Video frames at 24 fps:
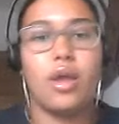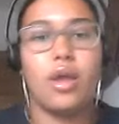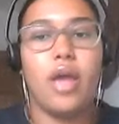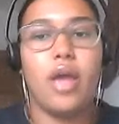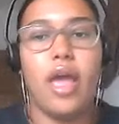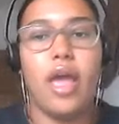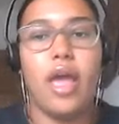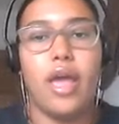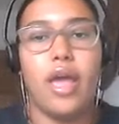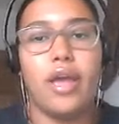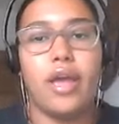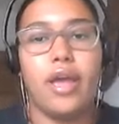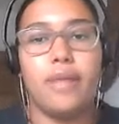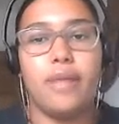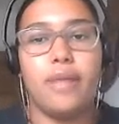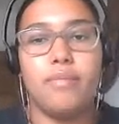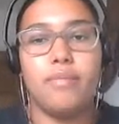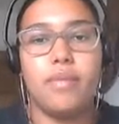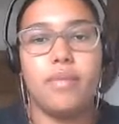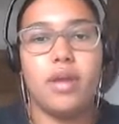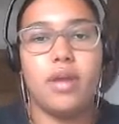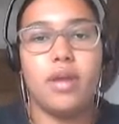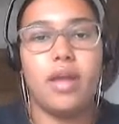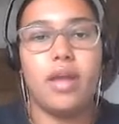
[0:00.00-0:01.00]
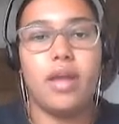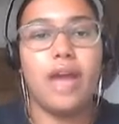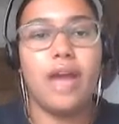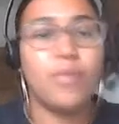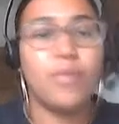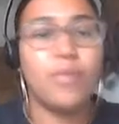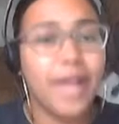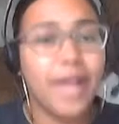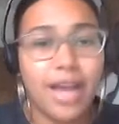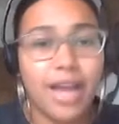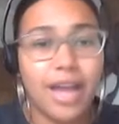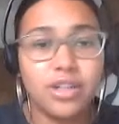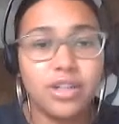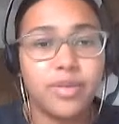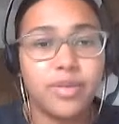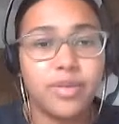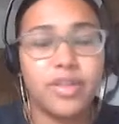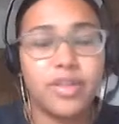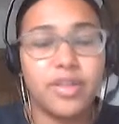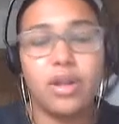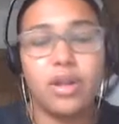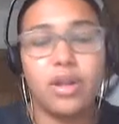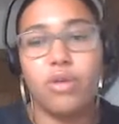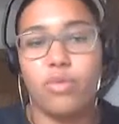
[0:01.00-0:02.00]
And we can do
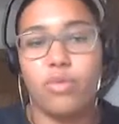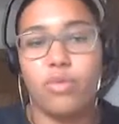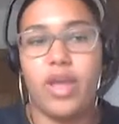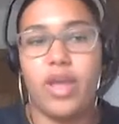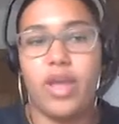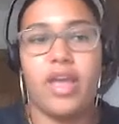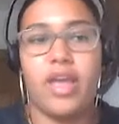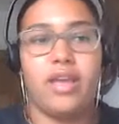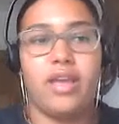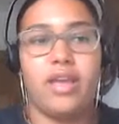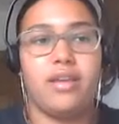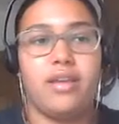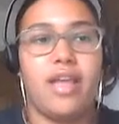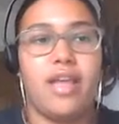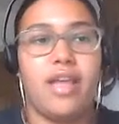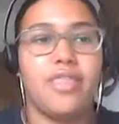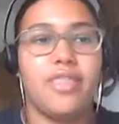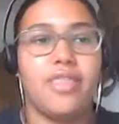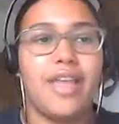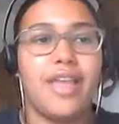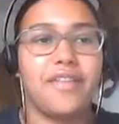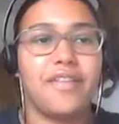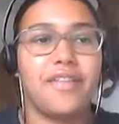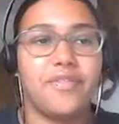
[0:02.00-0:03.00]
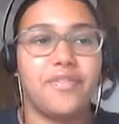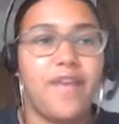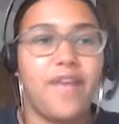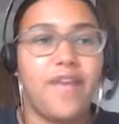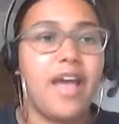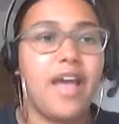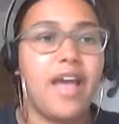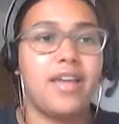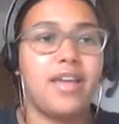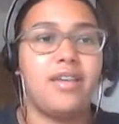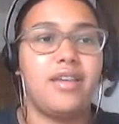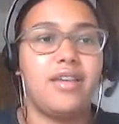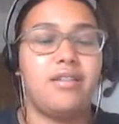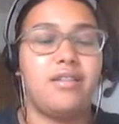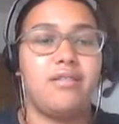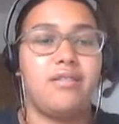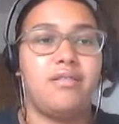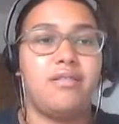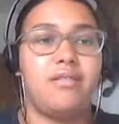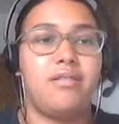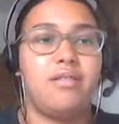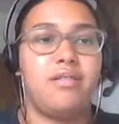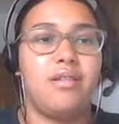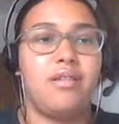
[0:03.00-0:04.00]
it the long way, and that's fine.
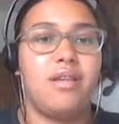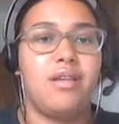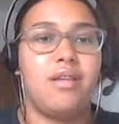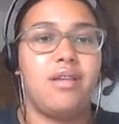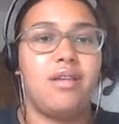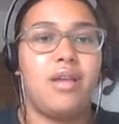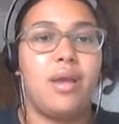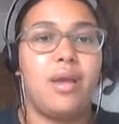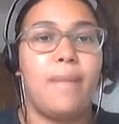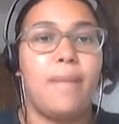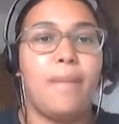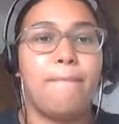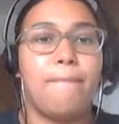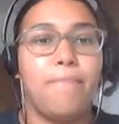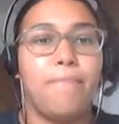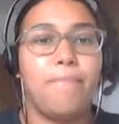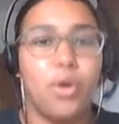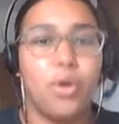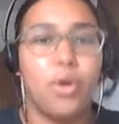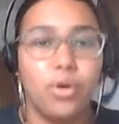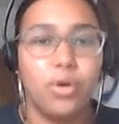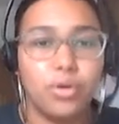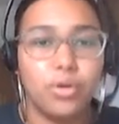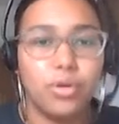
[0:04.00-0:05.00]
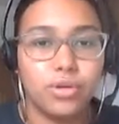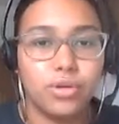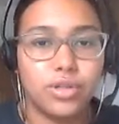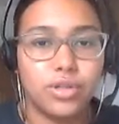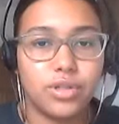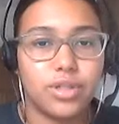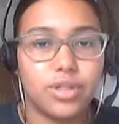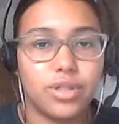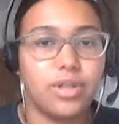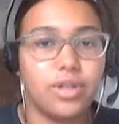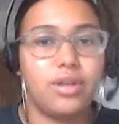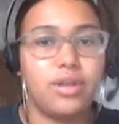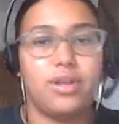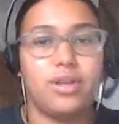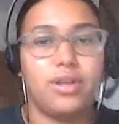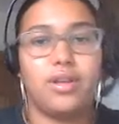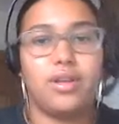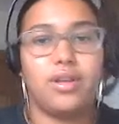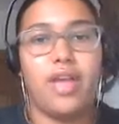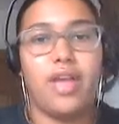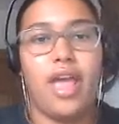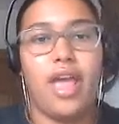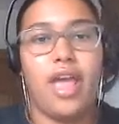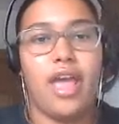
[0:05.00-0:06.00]
But
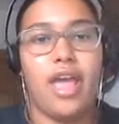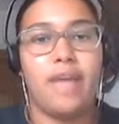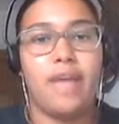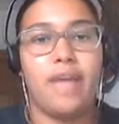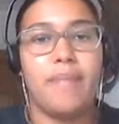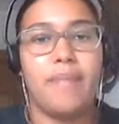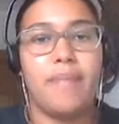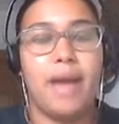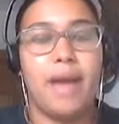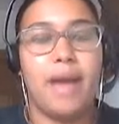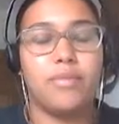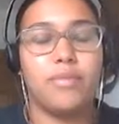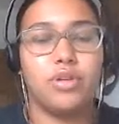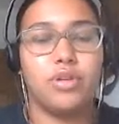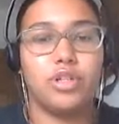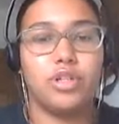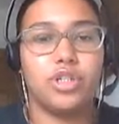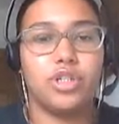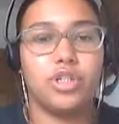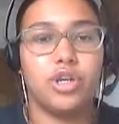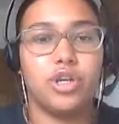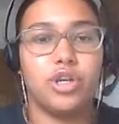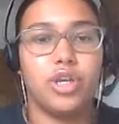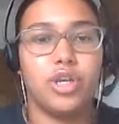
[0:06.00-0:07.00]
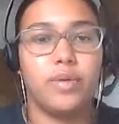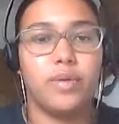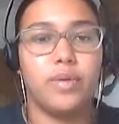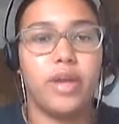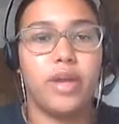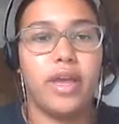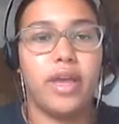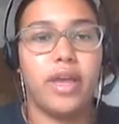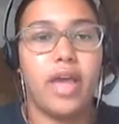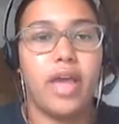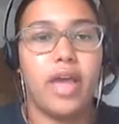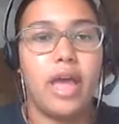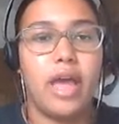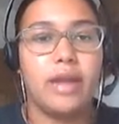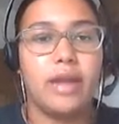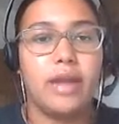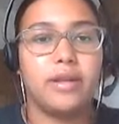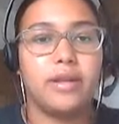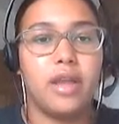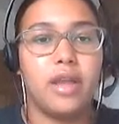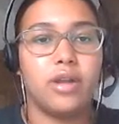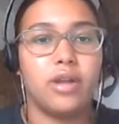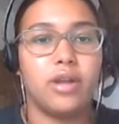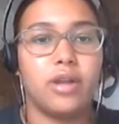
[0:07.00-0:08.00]
I'm going to show you a
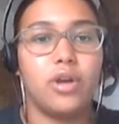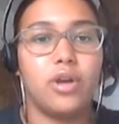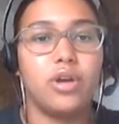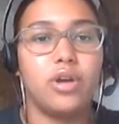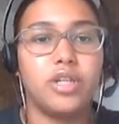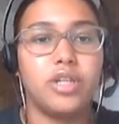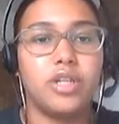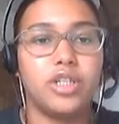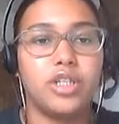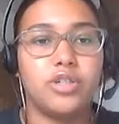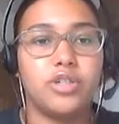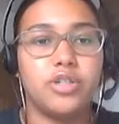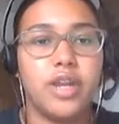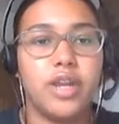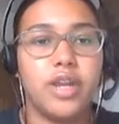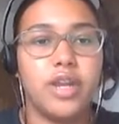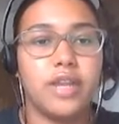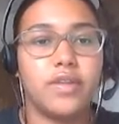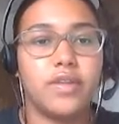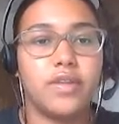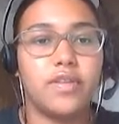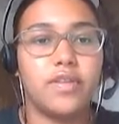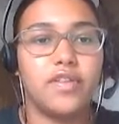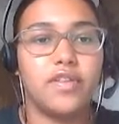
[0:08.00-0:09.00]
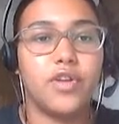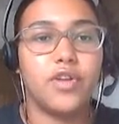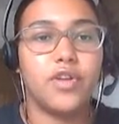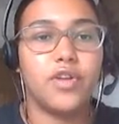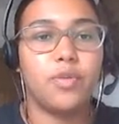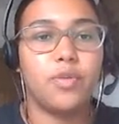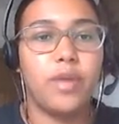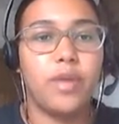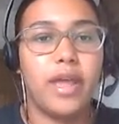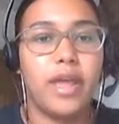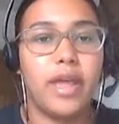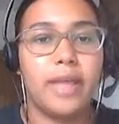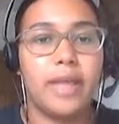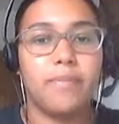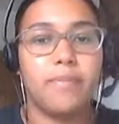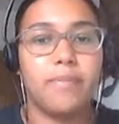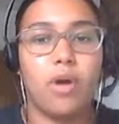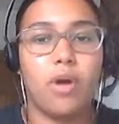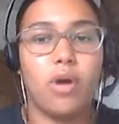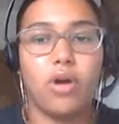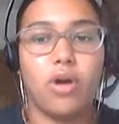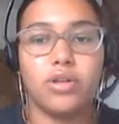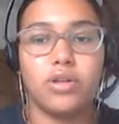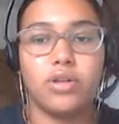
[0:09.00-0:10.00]
coding trick that's super
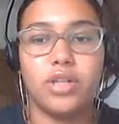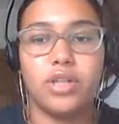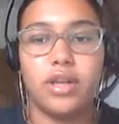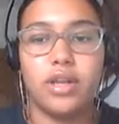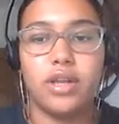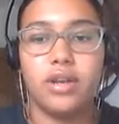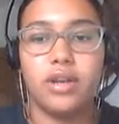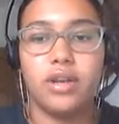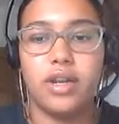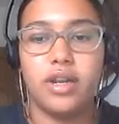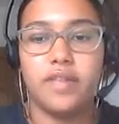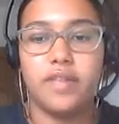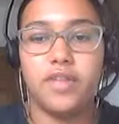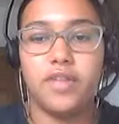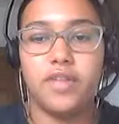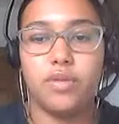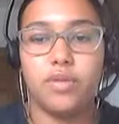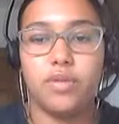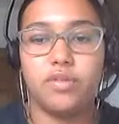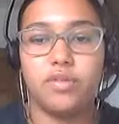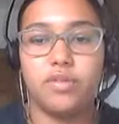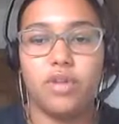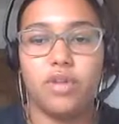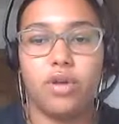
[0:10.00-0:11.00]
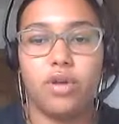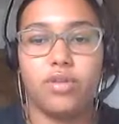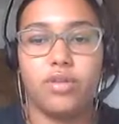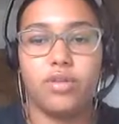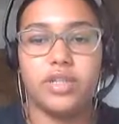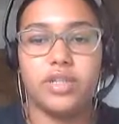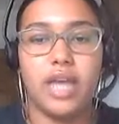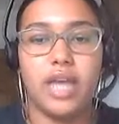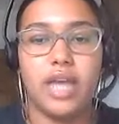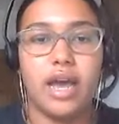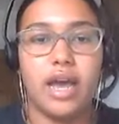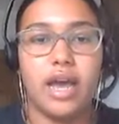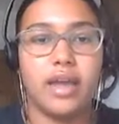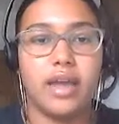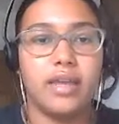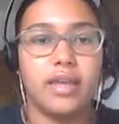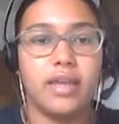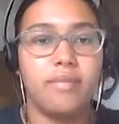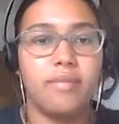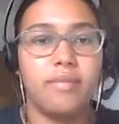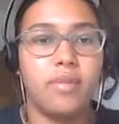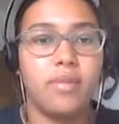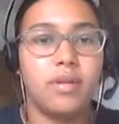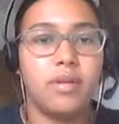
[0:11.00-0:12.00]
important and is used all the
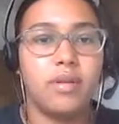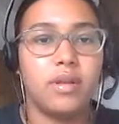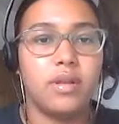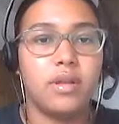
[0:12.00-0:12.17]
time.